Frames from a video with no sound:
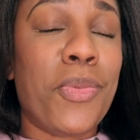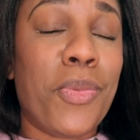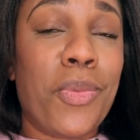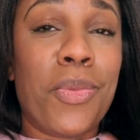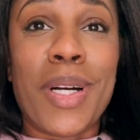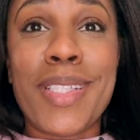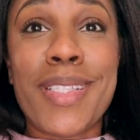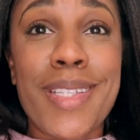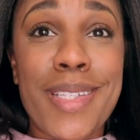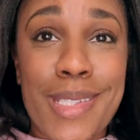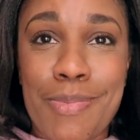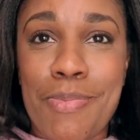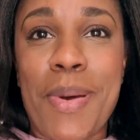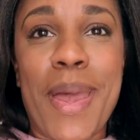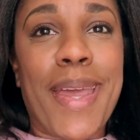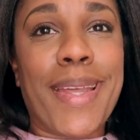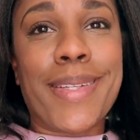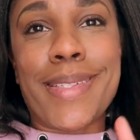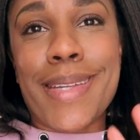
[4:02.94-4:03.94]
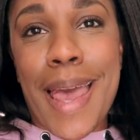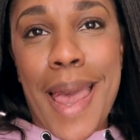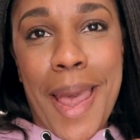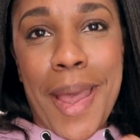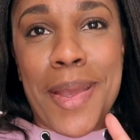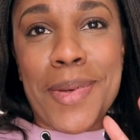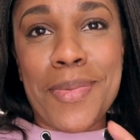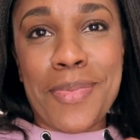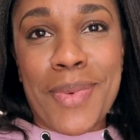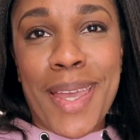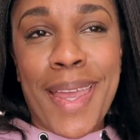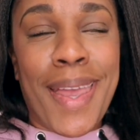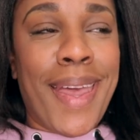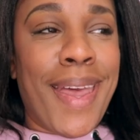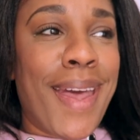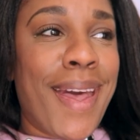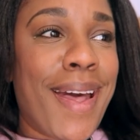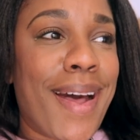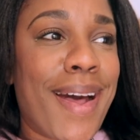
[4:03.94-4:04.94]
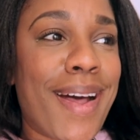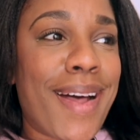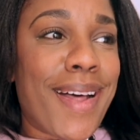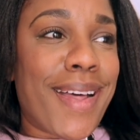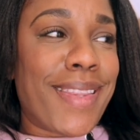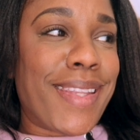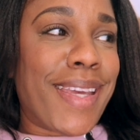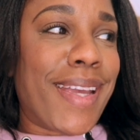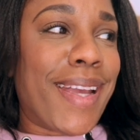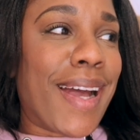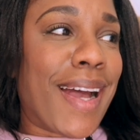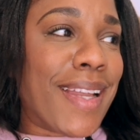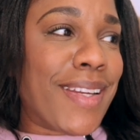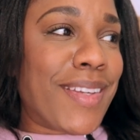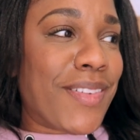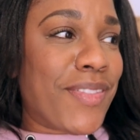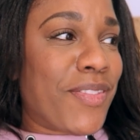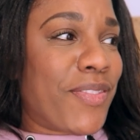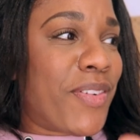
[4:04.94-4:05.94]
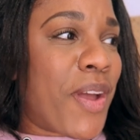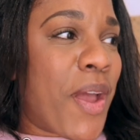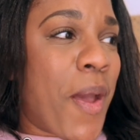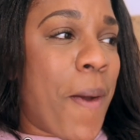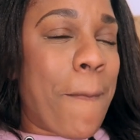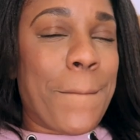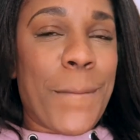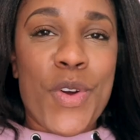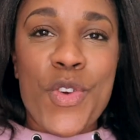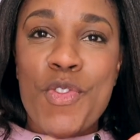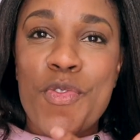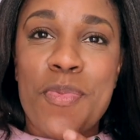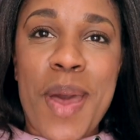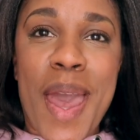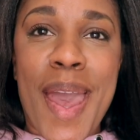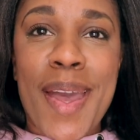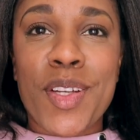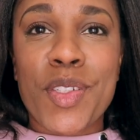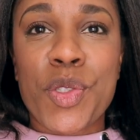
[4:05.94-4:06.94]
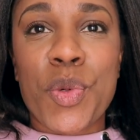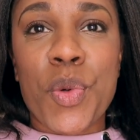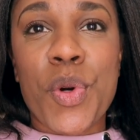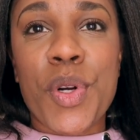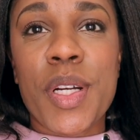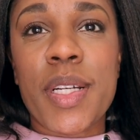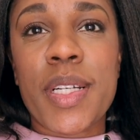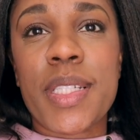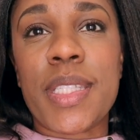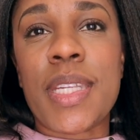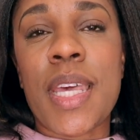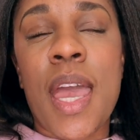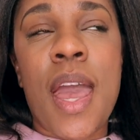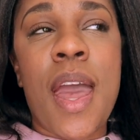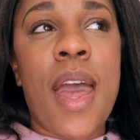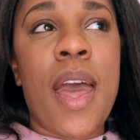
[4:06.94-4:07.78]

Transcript: once it's bedtime, they kind of move back towards